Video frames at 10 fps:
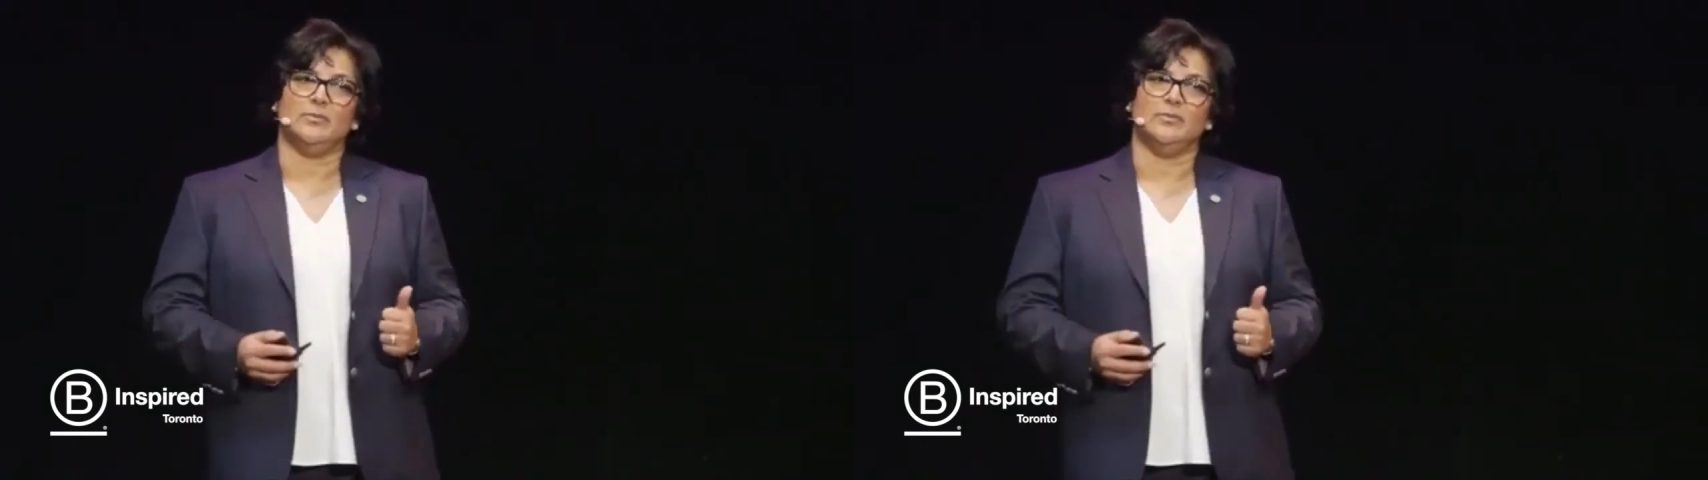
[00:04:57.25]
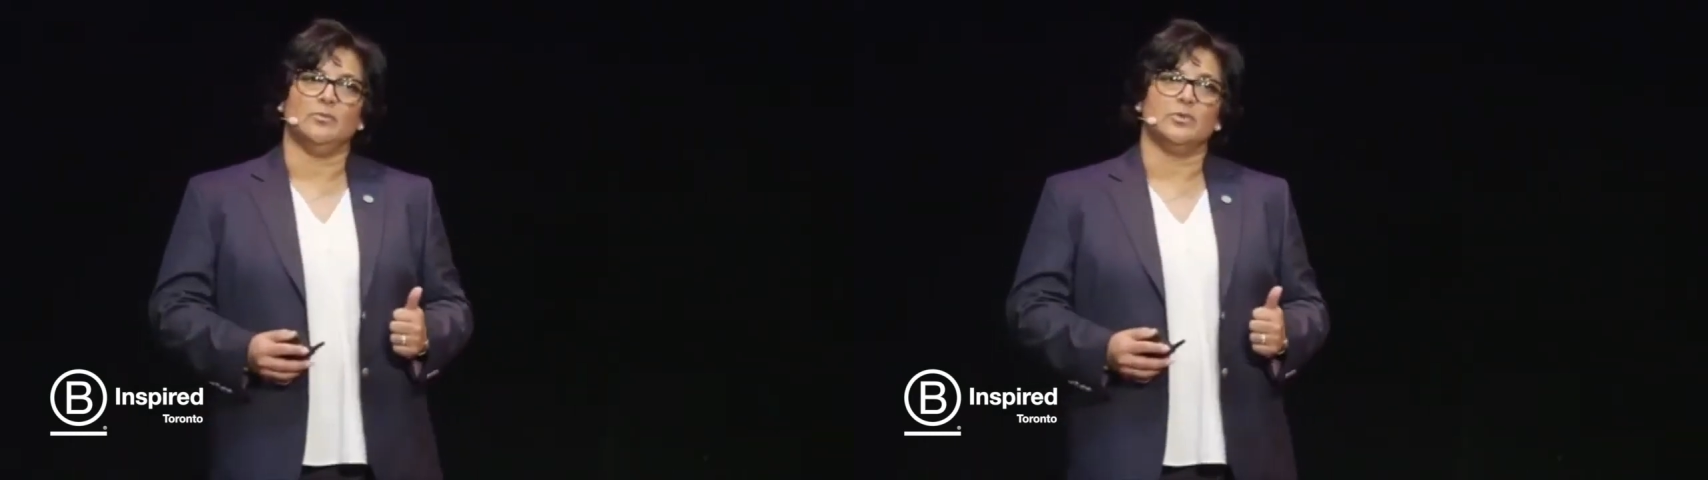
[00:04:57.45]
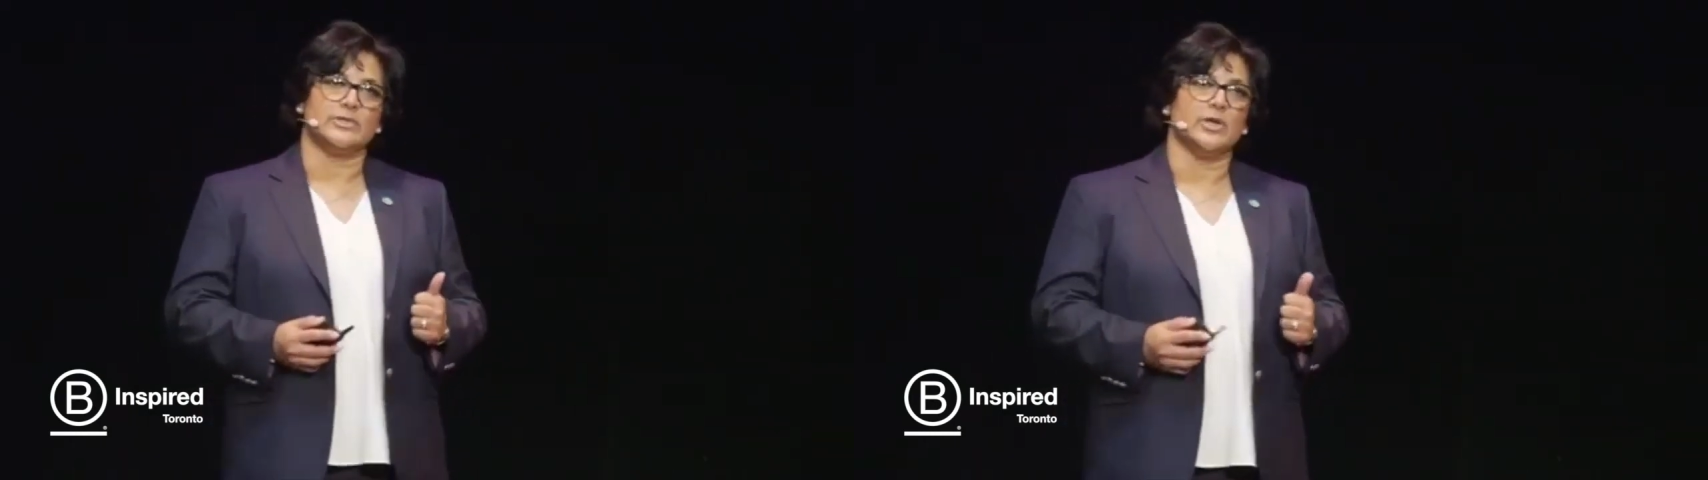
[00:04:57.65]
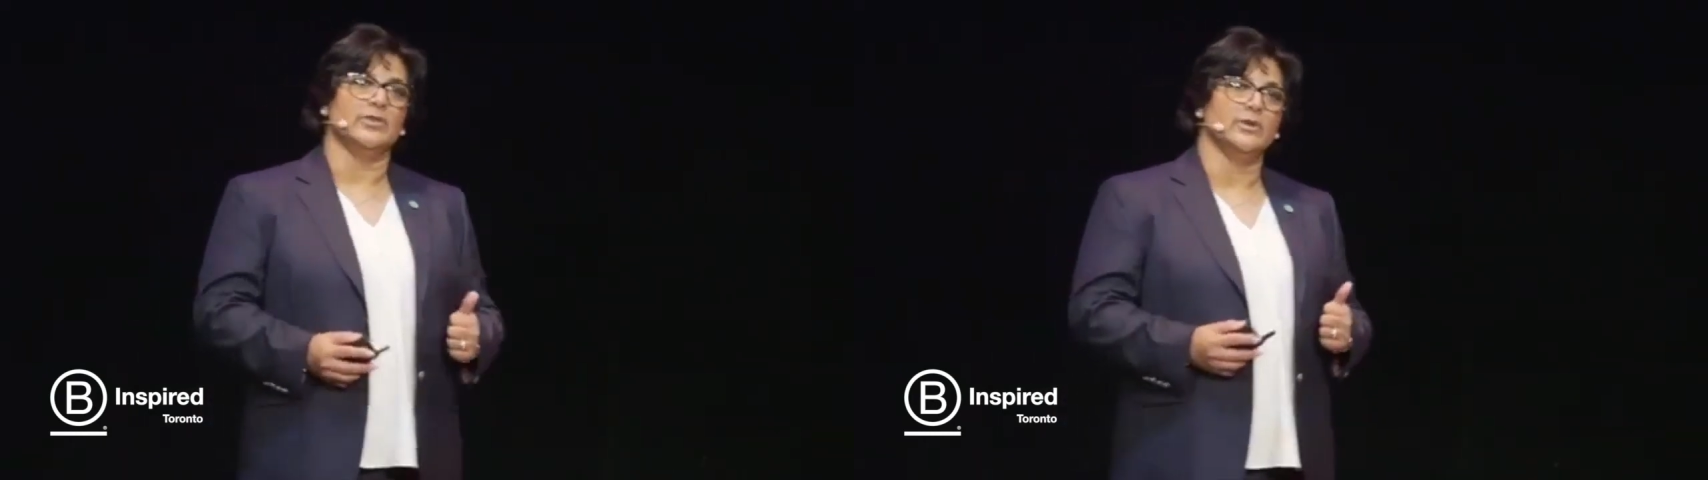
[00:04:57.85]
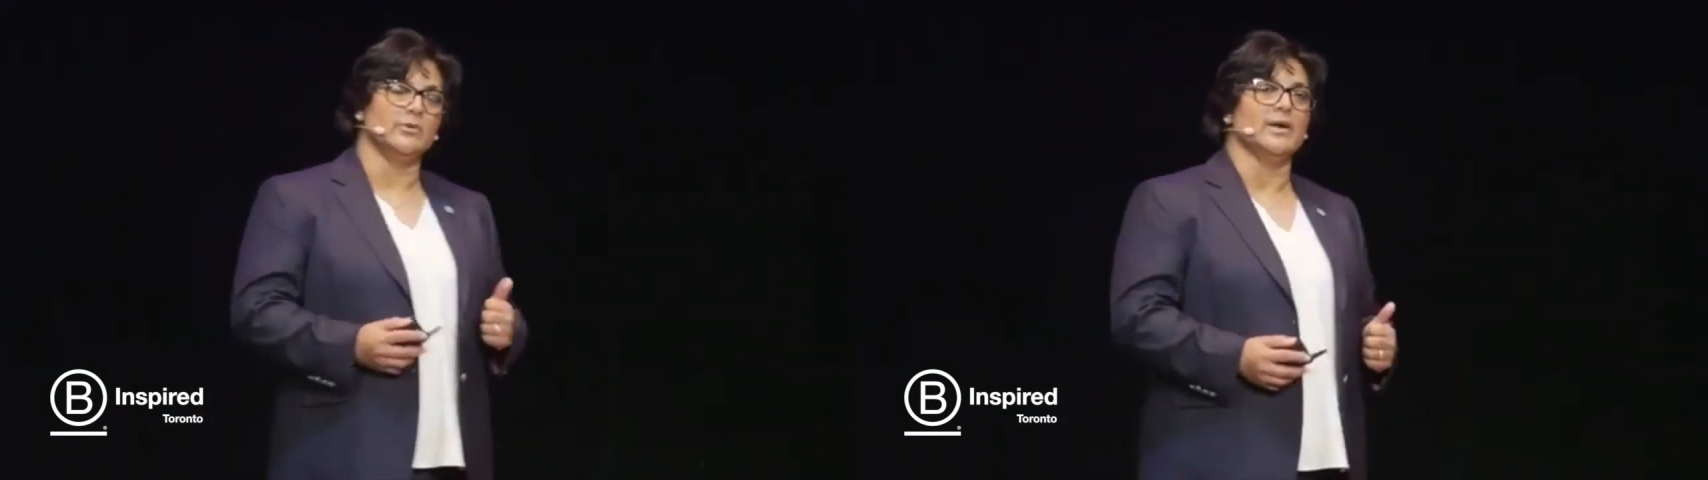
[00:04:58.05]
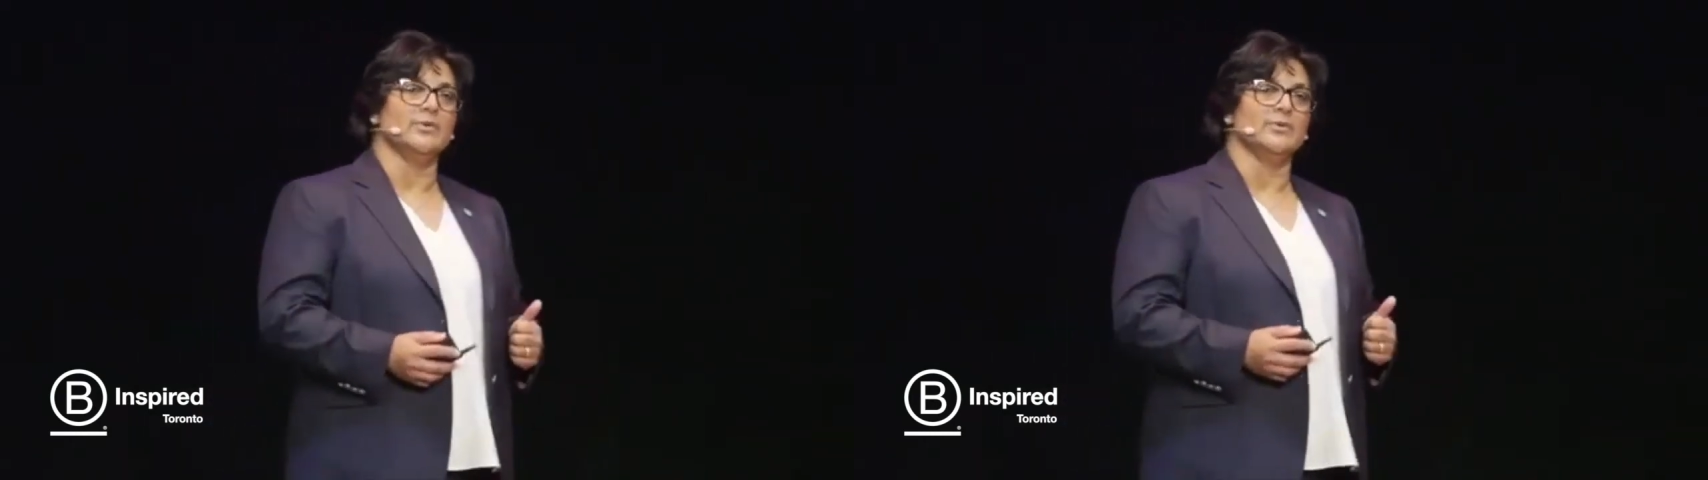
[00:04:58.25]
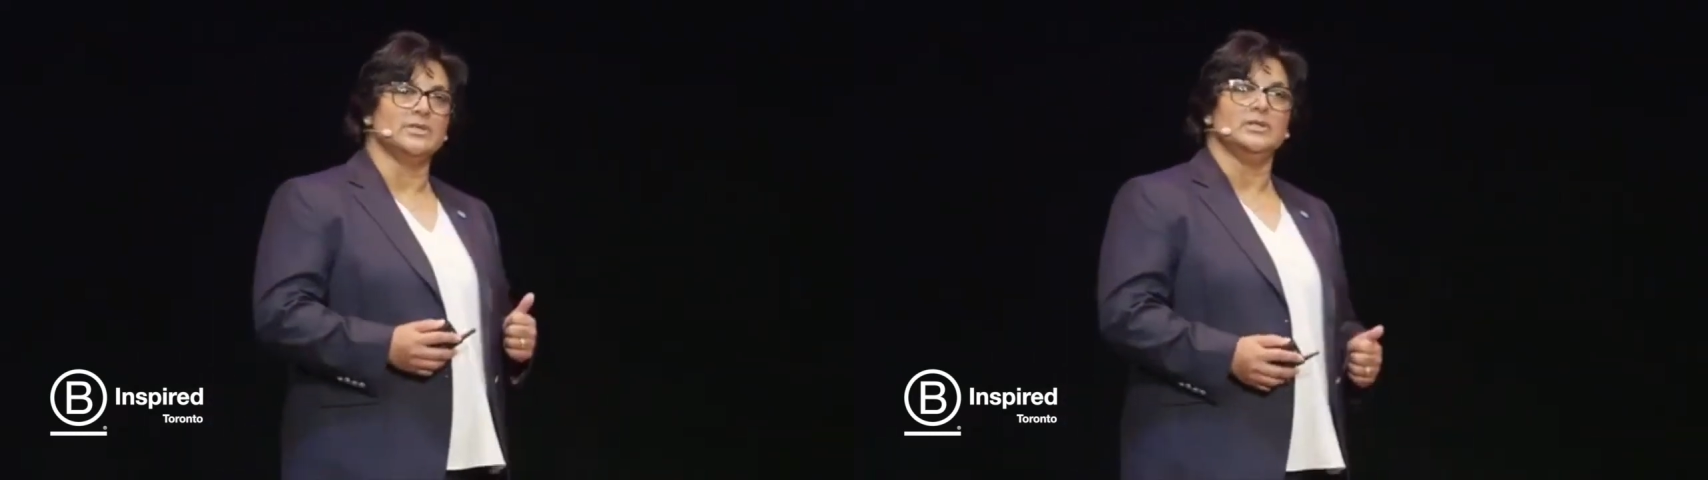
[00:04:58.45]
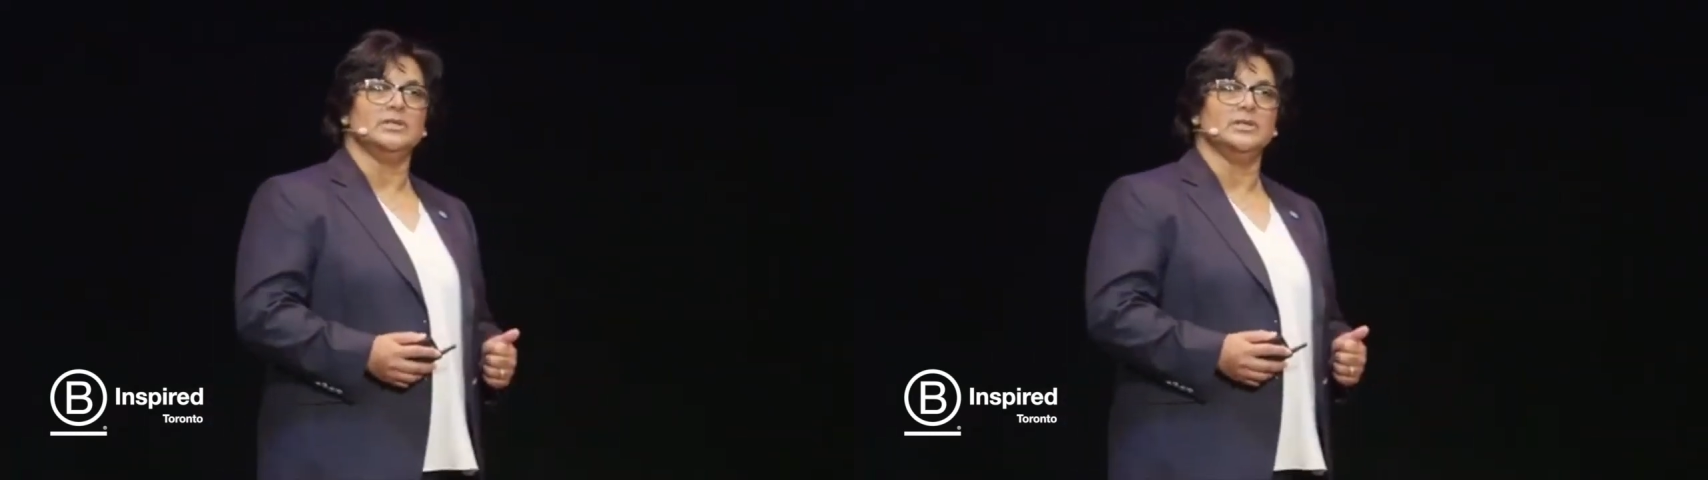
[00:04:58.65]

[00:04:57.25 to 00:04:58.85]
was on the ground to do,